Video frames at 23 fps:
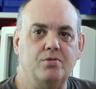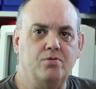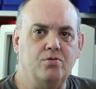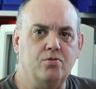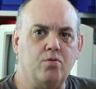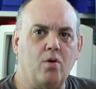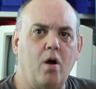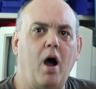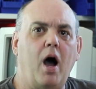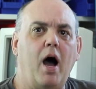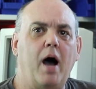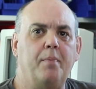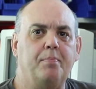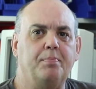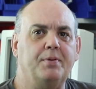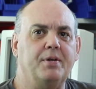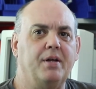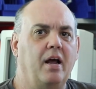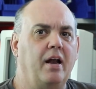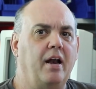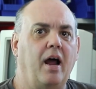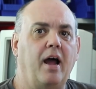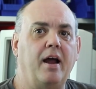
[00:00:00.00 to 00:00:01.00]

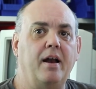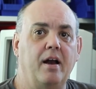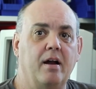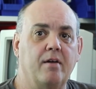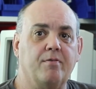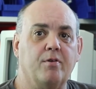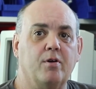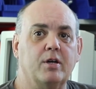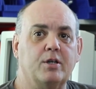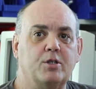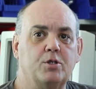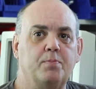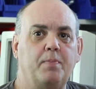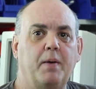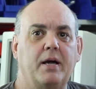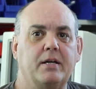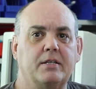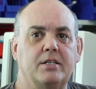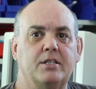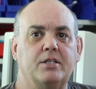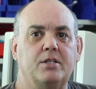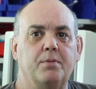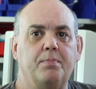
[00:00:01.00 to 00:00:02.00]
dropped and I never
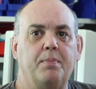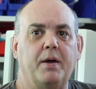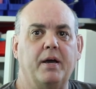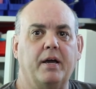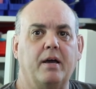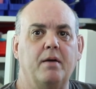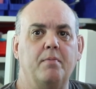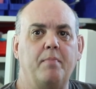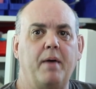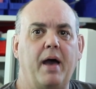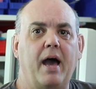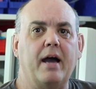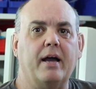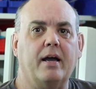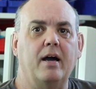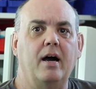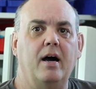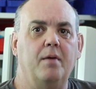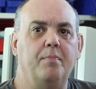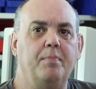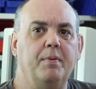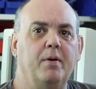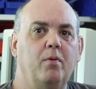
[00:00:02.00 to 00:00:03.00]
expected to pick it back
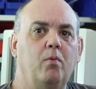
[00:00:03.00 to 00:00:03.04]
up.